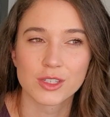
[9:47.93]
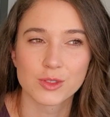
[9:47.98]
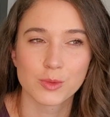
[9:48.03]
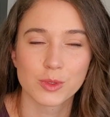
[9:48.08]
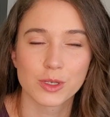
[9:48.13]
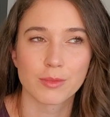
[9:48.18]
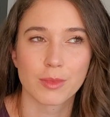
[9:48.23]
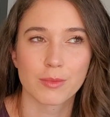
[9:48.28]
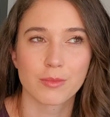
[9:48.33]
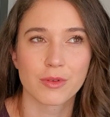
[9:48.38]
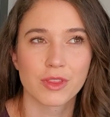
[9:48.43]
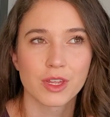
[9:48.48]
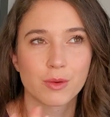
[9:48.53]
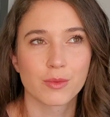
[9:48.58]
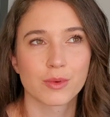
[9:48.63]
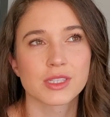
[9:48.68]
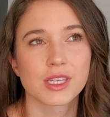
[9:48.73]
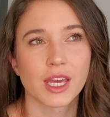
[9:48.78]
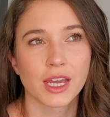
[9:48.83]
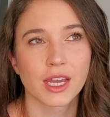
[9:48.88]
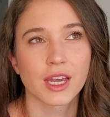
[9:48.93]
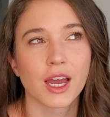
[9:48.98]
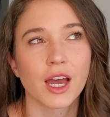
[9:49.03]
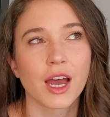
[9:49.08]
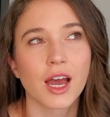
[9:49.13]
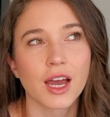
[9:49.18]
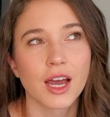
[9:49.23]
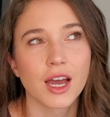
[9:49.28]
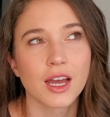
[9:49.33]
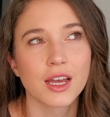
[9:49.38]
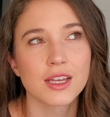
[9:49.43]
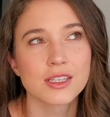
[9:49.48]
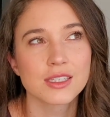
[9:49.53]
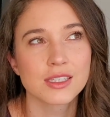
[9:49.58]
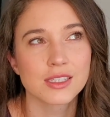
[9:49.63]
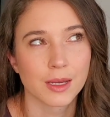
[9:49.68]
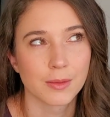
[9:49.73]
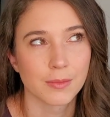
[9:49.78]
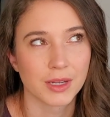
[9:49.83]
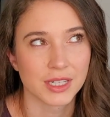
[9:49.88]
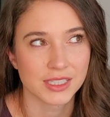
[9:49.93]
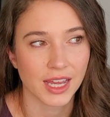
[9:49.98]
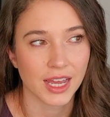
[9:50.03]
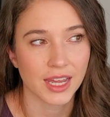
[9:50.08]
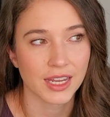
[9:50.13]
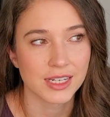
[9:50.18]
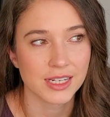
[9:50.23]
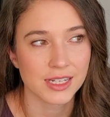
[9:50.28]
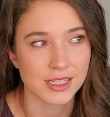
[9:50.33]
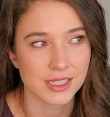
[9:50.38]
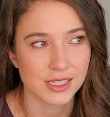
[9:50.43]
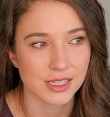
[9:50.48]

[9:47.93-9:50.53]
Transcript: We remember there was like some attendants